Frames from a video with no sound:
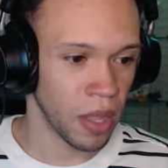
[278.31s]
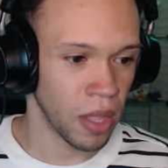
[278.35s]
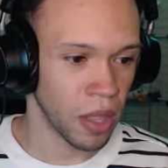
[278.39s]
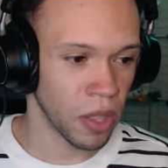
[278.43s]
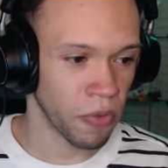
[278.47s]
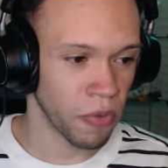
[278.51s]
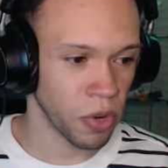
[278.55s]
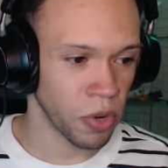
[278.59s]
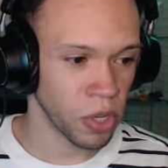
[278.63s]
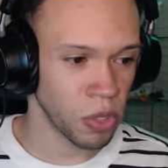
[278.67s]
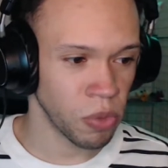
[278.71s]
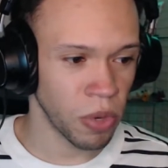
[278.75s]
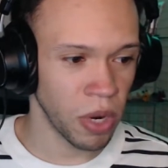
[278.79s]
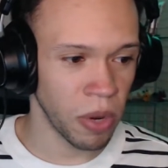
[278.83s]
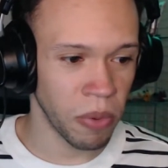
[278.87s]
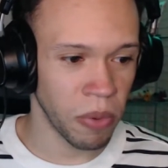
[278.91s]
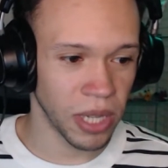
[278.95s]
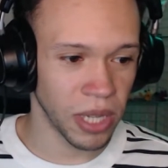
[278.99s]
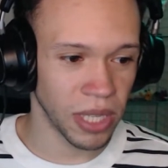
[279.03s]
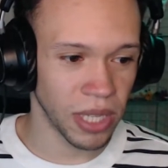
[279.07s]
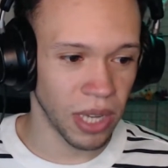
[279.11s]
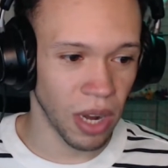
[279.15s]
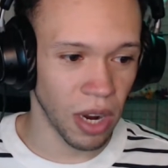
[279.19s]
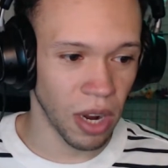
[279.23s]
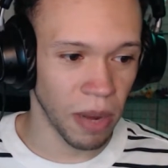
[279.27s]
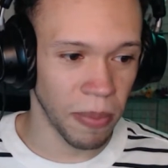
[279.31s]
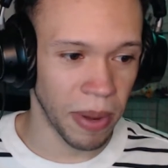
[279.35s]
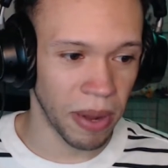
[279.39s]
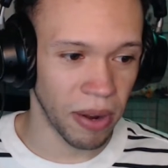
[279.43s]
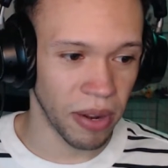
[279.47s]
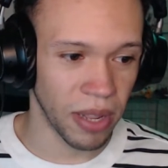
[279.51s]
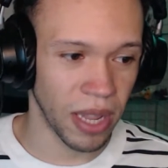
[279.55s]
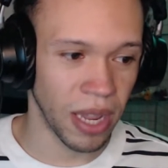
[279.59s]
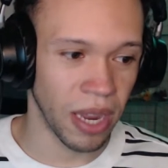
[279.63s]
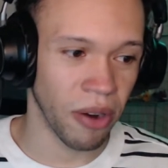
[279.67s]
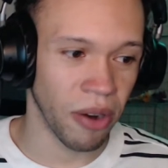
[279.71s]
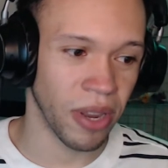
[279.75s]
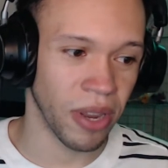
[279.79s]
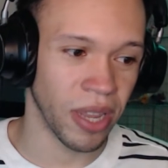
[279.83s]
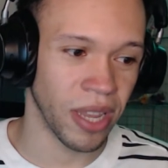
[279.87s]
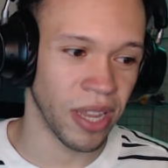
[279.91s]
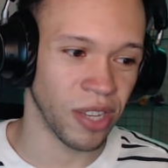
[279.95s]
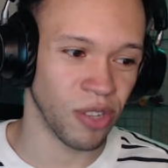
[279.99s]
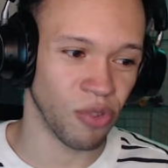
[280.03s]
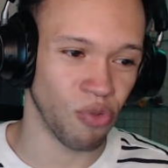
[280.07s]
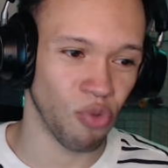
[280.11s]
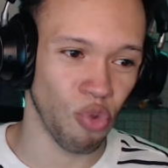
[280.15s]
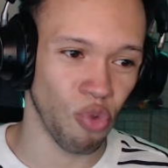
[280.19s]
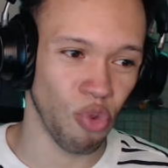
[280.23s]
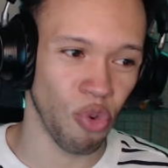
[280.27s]
The first one I want to talk about here
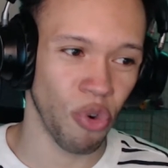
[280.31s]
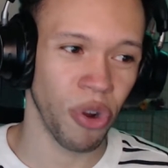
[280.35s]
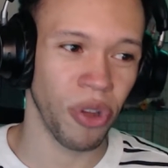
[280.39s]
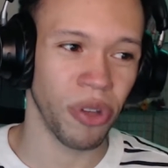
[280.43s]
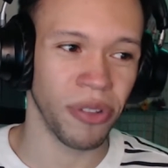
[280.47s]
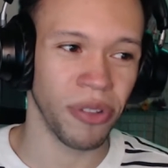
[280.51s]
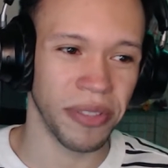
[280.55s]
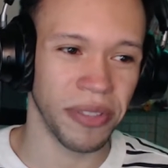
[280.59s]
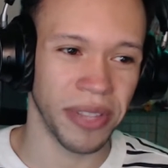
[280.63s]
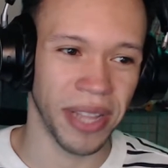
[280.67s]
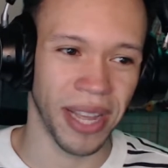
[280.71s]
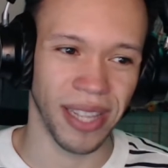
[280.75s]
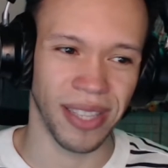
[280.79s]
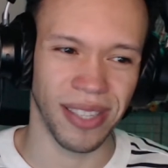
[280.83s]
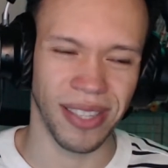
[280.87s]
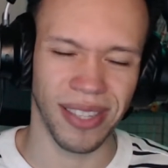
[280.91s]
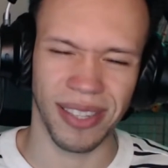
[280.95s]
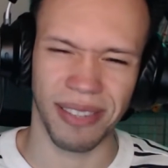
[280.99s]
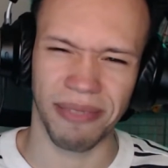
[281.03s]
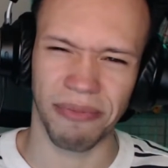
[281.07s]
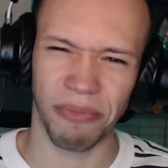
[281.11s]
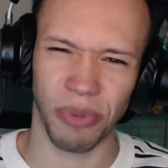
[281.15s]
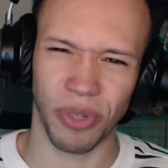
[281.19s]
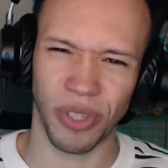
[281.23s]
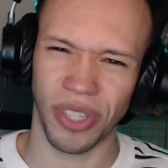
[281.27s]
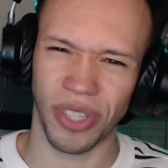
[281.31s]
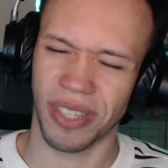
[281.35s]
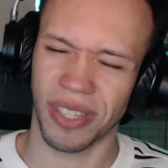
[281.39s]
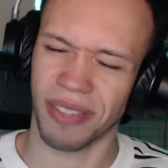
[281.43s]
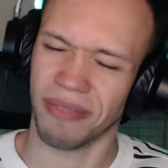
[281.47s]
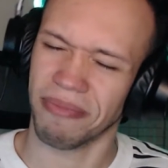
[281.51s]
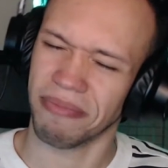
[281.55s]
is Royal Nuts, which is